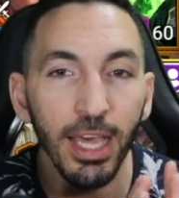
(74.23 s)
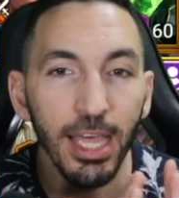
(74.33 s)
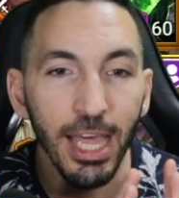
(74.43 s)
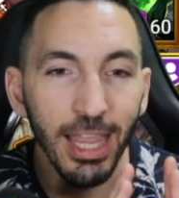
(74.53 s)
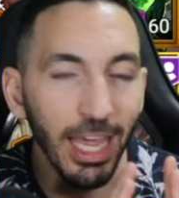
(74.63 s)

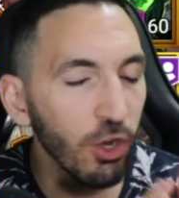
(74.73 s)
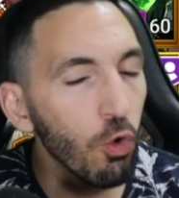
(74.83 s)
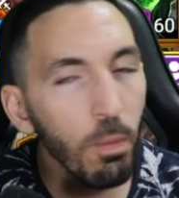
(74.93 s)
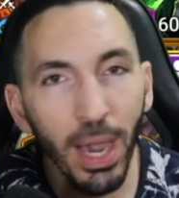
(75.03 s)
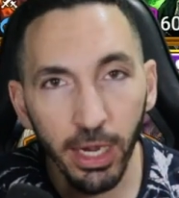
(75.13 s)
that
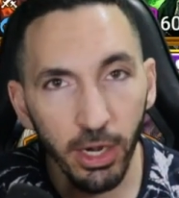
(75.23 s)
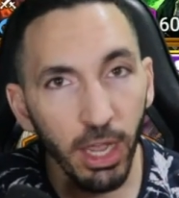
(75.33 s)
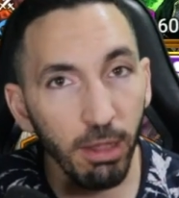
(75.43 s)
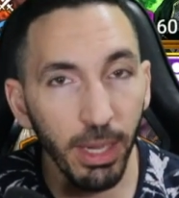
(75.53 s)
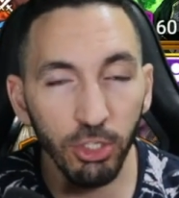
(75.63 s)
no matter
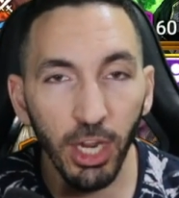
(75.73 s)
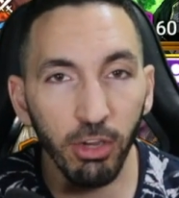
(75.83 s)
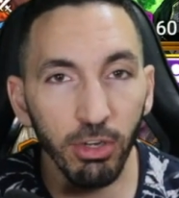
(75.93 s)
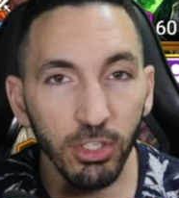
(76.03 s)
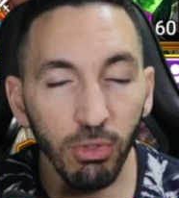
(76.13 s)
how much
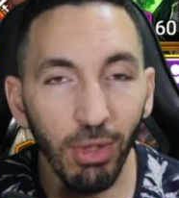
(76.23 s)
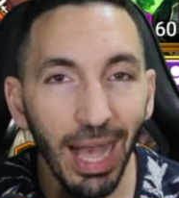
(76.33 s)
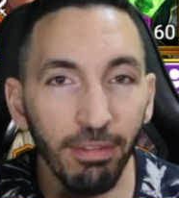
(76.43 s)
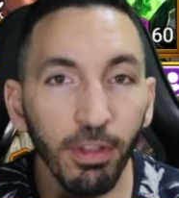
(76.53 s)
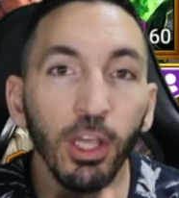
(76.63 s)
accuracy you
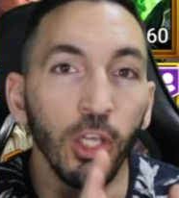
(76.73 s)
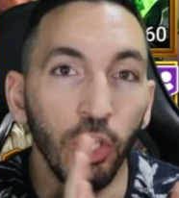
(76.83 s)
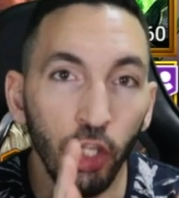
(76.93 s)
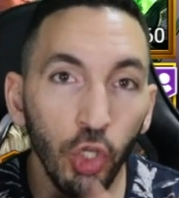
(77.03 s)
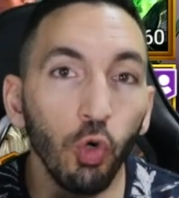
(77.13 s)
have,
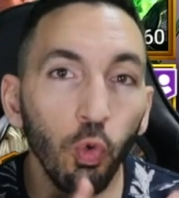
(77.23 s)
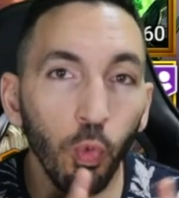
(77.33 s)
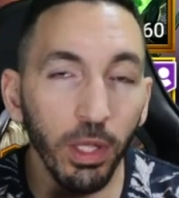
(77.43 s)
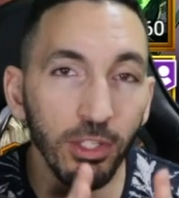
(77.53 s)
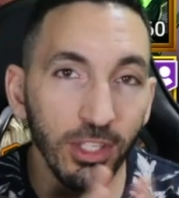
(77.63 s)
you
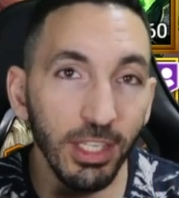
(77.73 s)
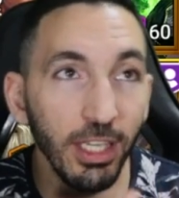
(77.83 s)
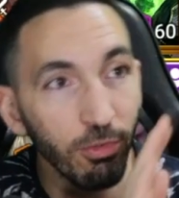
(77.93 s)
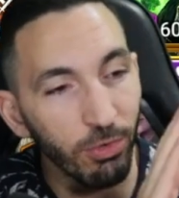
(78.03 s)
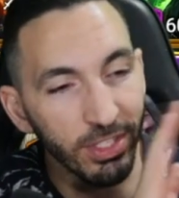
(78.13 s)
will
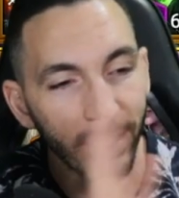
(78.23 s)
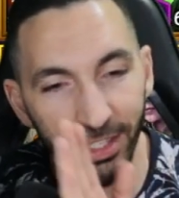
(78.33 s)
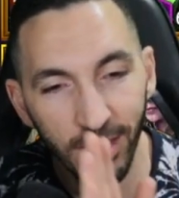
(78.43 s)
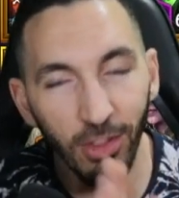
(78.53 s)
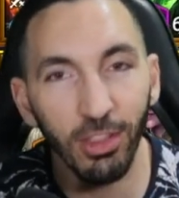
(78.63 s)
see
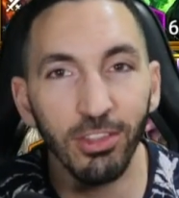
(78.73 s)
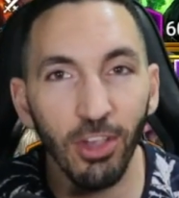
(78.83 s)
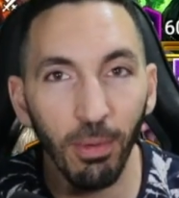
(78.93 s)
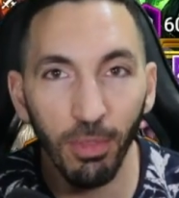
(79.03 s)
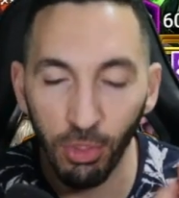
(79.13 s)
resisted on the
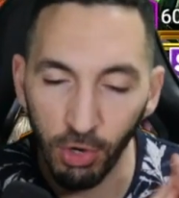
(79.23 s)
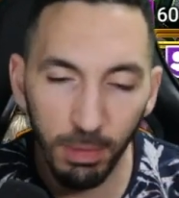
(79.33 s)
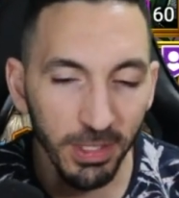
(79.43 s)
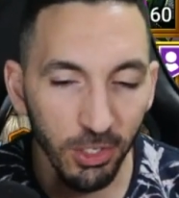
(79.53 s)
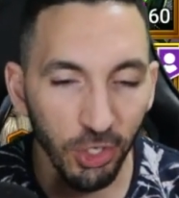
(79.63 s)
top.
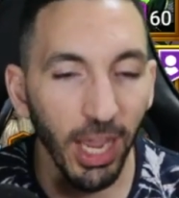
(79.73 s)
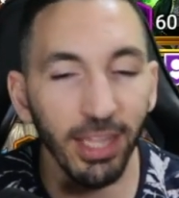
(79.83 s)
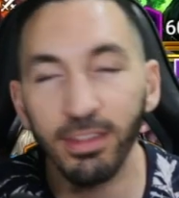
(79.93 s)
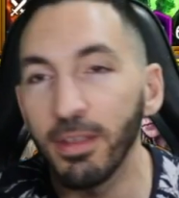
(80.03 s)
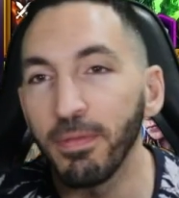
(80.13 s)
3% chance.